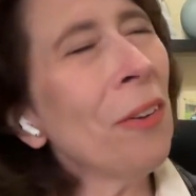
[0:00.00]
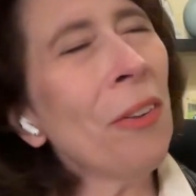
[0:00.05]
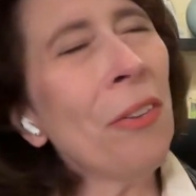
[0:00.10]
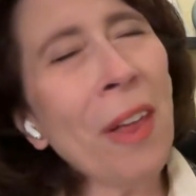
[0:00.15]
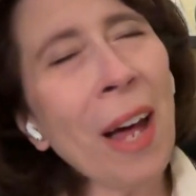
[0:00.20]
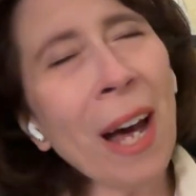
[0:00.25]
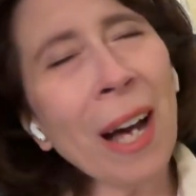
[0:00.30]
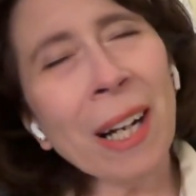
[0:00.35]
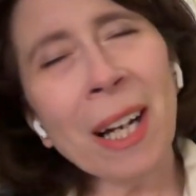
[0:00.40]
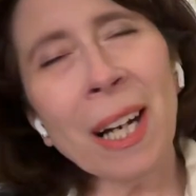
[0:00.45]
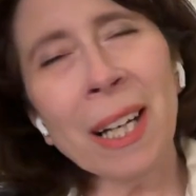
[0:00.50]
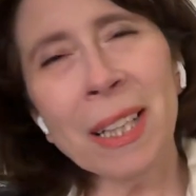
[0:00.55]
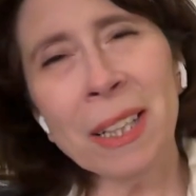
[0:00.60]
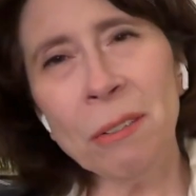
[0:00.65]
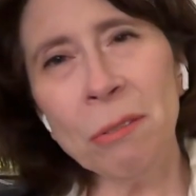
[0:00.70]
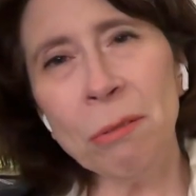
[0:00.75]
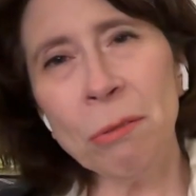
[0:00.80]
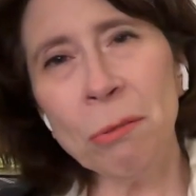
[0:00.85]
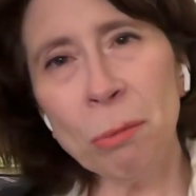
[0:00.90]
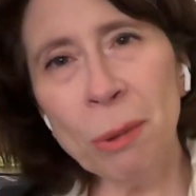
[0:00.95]
that kind
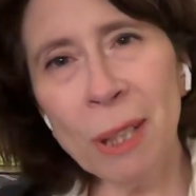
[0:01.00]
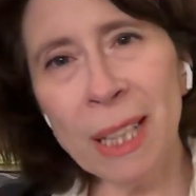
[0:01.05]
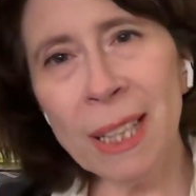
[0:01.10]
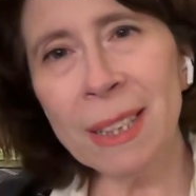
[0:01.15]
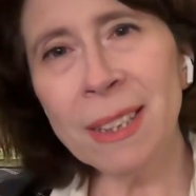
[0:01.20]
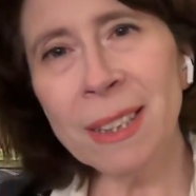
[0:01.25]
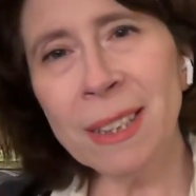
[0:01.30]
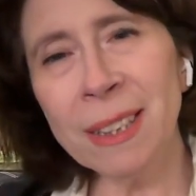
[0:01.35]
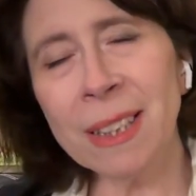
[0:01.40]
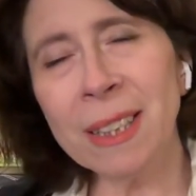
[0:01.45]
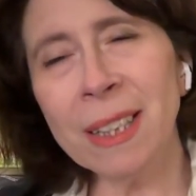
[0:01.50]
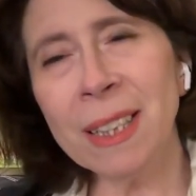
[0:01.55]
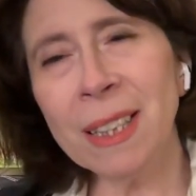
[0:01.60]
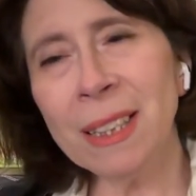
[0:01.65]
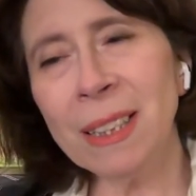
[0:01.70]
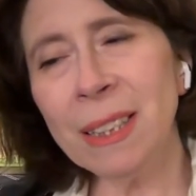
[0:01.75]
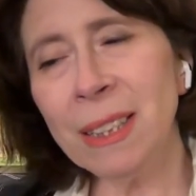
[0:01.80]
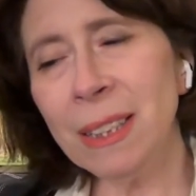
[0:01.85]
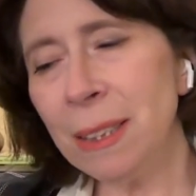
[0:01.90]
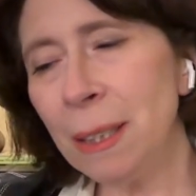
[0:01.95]
of risk
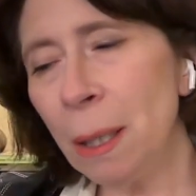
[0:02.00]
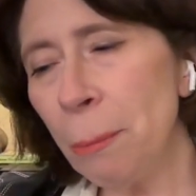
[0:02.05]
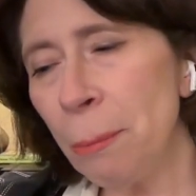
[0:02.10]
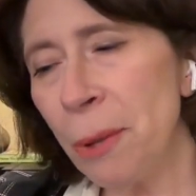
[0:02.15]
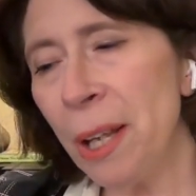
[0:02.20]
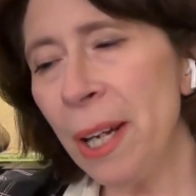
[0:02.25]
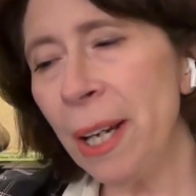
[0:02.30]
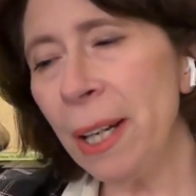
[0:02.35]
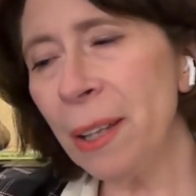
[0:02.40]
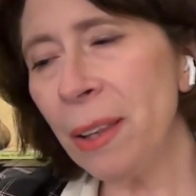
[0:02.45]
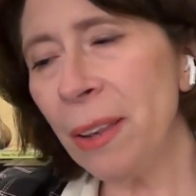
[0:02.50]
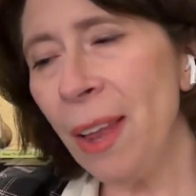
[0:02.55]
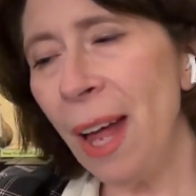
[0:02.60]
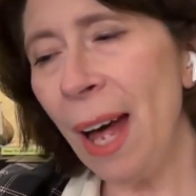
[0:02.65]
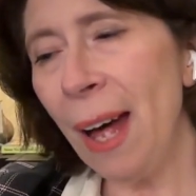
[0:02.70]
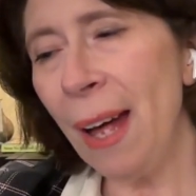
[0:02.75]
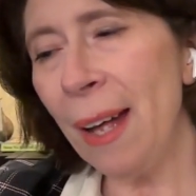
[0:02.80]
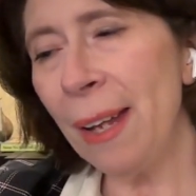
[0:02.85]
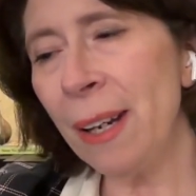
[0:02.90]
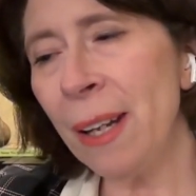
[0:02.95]
is something
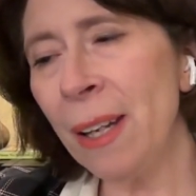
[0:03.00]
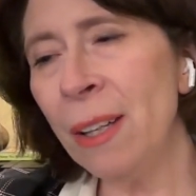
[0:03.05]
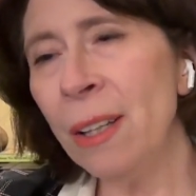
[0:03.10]
that